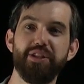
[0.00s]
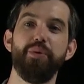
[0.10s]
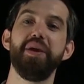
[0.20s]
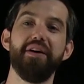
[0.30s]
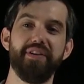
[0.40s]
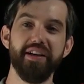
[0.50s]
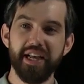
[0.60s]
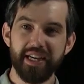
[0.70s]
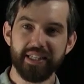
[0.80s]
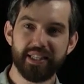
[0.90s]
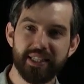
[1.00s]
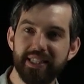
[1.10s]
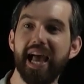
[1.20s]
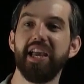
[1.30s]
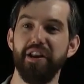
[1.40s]
and we have a
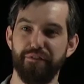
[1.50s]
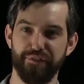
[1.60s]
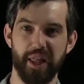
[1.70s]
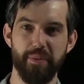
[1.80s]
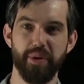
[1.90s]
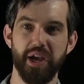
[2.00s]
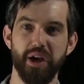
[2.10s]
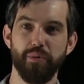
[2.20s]
second flip,